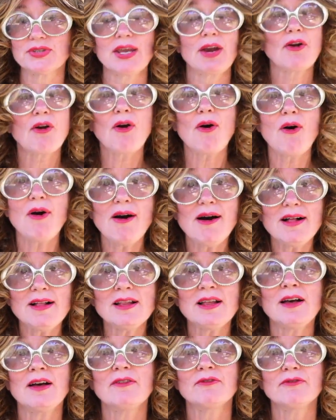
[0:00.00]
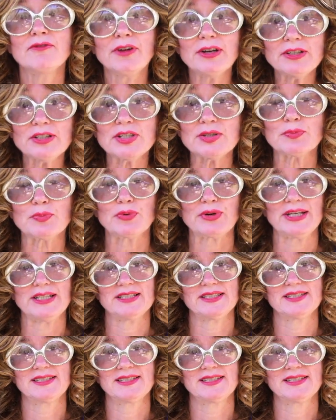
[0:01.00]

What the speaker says: They're all vertebrates.